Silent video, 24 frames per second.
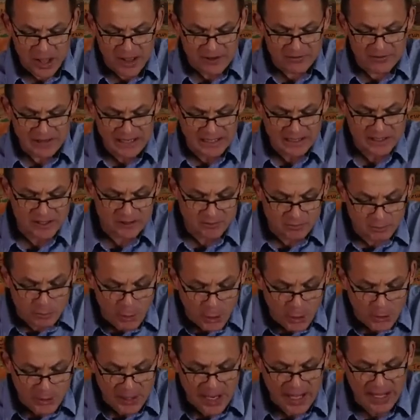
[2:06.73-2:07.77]
Feelings of
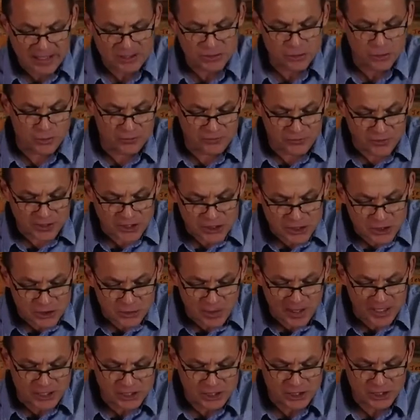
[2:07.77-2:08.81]
burnout or
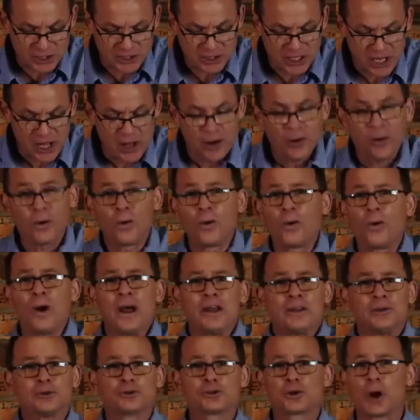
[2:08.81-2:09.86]
frustration, or
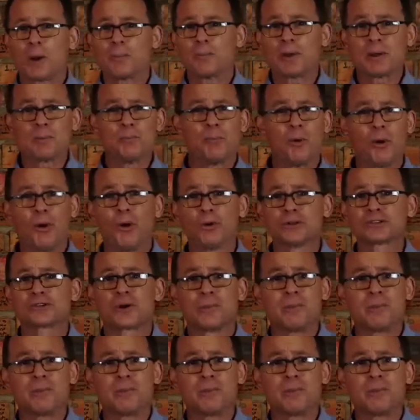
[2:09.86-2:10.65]
you're dropping balls.